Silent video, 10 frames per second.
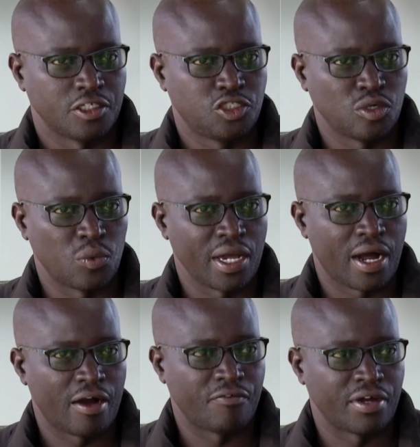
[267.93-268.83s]
Sure, we
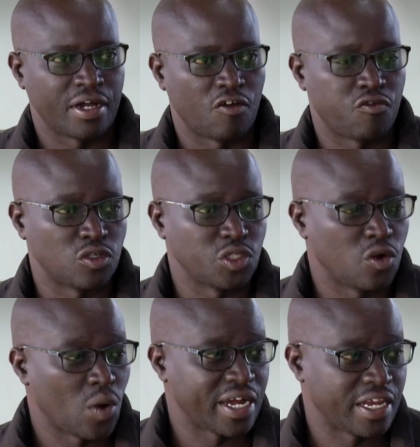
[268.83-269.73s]
have, of course, we
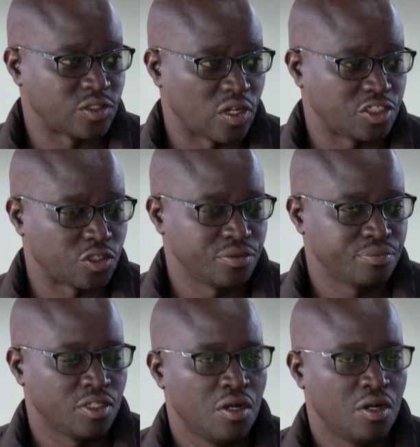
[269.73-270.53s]
don't work in isolation.